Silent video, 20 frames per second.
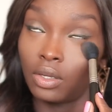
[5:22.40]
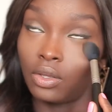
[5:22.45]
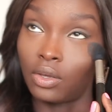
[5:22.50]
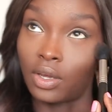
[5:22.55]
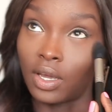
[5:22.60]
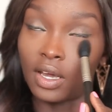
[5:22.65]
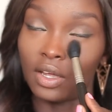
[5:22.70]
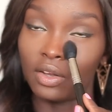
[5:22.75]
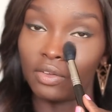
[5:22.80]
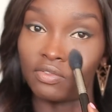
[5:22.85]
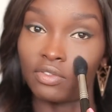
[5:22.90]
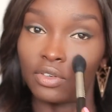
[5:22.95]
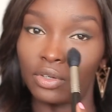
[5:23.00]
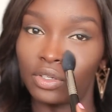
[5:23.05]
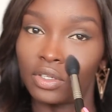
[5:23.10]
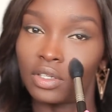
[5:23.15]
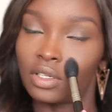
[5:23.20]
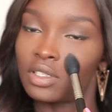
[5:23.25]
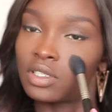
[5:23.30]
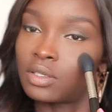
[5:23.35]
you're out of
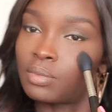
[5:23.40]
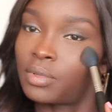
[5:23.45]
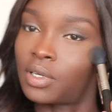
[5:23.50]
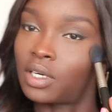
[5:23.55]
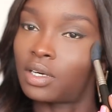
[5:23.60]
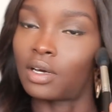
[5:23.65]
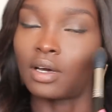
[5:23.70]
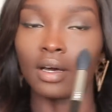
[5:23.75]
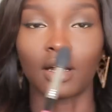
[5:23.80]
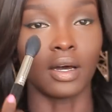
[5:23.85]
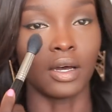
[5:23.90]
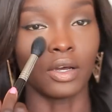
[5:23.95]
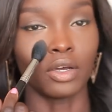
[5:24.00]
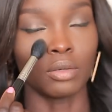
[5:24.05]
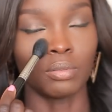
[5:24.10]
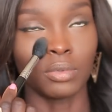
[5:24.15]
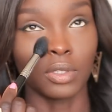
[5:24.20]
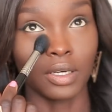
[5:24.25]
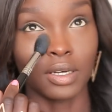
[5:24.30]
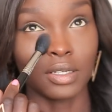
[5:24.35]
focus. But I
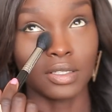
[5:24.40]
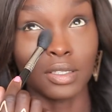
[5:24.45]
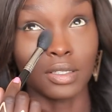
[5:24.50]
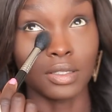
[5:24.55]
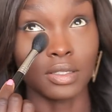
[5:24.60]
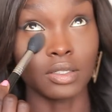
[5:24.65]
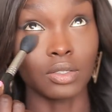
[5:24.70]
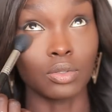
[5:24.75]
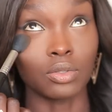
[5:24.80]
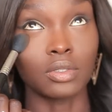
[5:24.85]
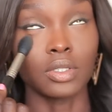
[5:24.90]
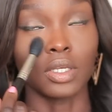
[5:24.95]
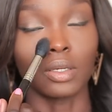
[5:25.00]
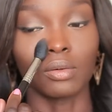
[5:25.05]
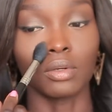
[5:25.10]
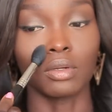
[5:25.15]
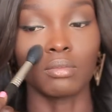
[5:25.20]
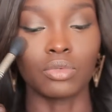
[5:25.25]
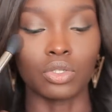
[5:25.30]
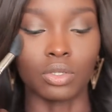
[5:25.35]
hope you guys can still see
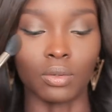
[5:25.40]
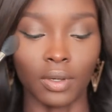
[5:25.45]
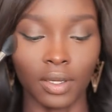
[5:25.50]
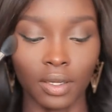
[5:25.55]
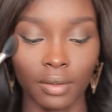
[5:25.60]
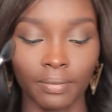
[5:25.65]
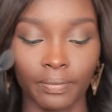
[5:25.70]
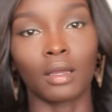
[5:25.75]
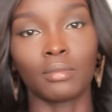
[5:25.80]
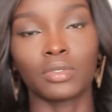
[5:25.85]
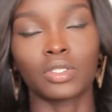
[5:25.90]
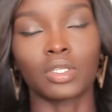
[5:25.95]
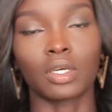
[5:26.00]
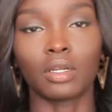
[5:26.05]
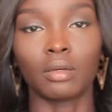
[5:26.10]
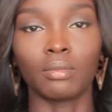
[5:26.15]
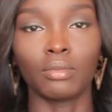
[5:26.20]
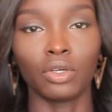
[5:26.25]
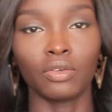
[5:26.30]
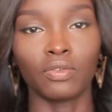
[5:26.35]
what I'm doing. I'm just
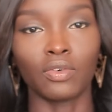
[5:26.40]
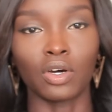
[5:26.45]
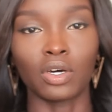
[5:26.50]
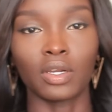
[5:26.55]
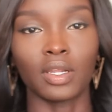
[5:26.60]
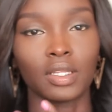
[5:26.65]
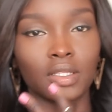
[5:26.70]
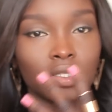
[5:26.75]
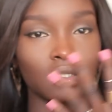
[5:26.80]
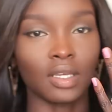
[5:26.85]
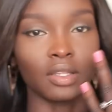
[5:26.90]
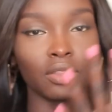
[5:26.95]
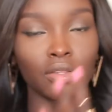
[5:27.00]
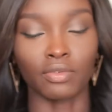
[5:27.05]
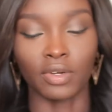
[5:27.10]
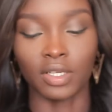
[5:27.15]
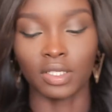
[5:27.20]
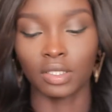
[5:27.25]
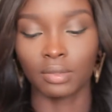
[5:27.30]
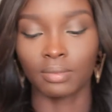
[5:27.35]
going to move on and set
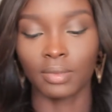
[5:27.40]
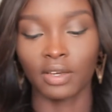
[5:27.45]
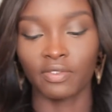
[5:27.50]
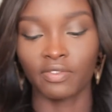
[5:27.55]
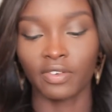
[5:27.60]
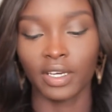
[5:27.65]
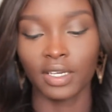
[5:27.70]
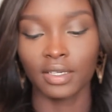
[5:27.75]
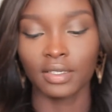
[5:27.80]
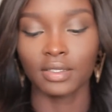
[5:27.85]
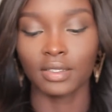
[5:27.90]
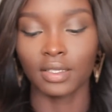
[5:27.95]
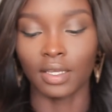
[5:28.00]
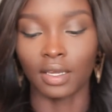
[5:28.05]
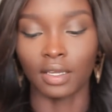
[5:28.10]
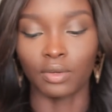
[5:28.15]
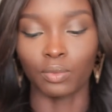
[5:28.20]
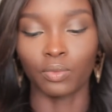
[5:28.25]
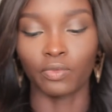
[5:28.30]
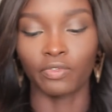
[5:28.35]
the rest of my face.
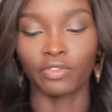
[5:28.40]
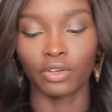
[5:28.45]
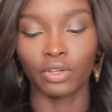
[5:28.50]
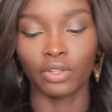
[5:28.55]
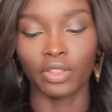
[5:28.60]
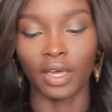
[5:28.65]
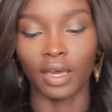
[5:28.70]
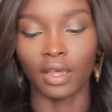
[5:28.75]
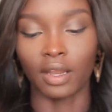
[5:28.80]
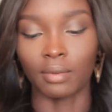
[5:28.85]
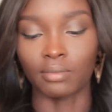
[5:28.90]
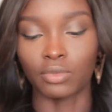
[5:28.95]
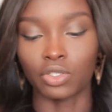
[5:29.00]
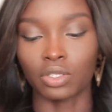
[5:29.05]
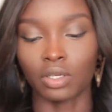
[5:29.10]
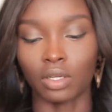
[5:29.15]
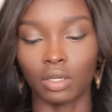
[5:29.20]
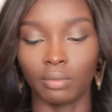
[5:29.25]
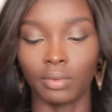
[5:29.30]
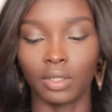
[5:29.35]
And for that, I'm
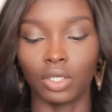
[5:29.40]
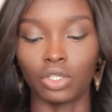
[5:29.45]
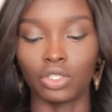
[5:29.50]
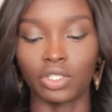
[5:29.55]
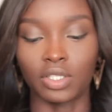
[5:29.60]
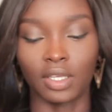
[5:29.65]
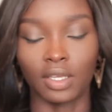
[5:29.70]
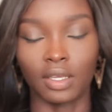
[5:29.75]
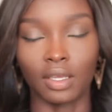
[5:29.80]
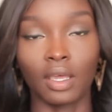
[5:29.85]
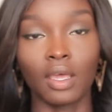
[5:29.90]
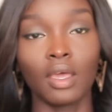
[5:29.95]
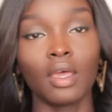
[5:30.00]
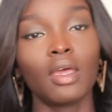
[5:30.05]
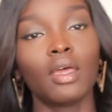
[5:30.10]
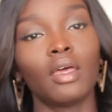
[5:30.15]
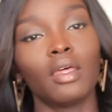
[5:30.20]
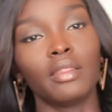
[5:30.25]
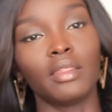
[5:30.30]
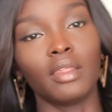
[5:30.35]
just going to be using
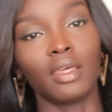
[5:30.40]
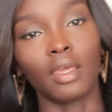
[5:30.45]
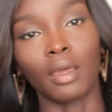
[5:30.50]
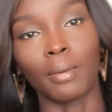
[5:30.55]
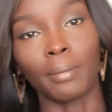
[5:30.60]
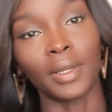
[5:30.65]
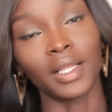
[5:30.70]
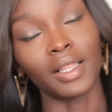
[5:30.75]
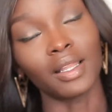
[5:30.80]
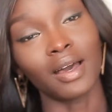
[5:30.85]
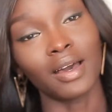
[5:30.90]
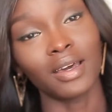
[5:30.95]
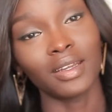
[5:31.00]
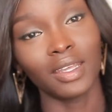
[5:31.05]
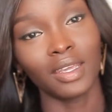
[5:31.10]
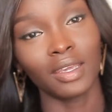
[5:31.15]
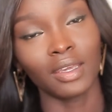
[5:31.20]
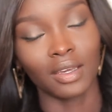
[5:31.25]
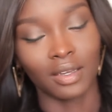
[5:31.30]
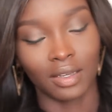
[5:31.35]
the
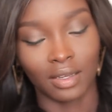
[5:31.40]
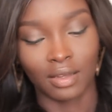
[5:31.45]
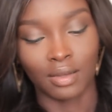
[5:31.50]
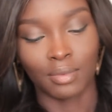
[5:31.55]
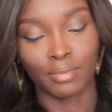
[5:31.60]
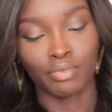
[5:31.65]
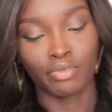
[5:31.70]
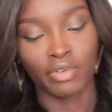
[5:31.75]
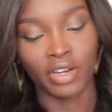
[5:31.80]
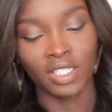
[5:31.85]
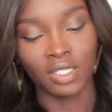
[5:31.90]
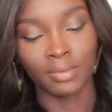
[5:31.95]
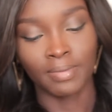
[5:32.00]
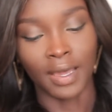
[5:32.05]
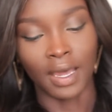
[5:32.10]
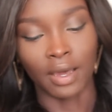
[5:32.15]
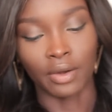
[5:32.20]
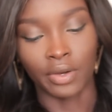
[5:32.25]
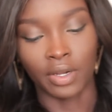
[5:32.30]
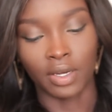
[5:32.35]
Milani Pressed
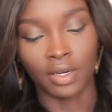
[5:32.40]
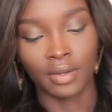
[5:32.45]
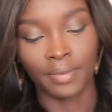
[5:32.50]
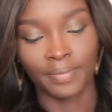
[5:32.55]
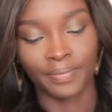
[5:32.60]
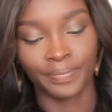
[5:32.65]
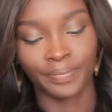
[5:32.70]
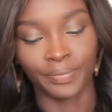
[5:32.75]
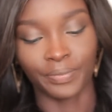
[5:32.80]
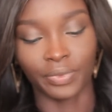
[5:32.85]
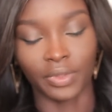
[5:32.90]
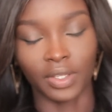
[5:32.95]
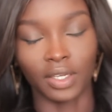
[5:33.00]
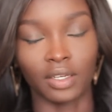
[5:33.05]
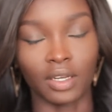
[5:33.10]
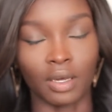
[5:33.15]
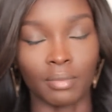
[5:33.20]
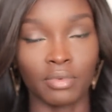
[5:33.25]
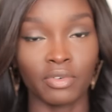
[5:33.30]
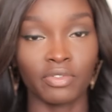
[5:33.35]
powder
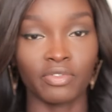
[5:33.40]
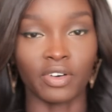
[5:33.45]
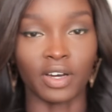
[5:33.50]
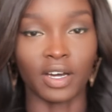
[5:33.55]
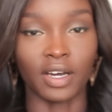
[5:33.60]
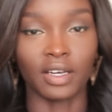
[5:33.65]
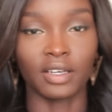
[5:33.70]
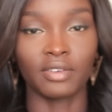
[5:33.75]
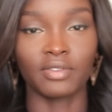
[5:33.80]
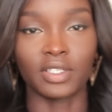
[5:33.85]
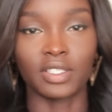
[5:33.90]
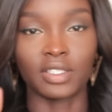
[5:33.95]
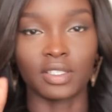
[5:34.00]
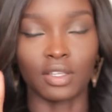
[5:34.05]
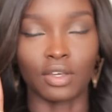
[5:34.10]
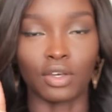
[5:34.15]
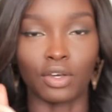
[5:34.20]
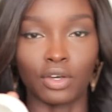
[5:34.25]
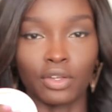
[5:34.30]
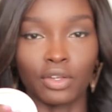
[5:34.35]
in number 5. It's the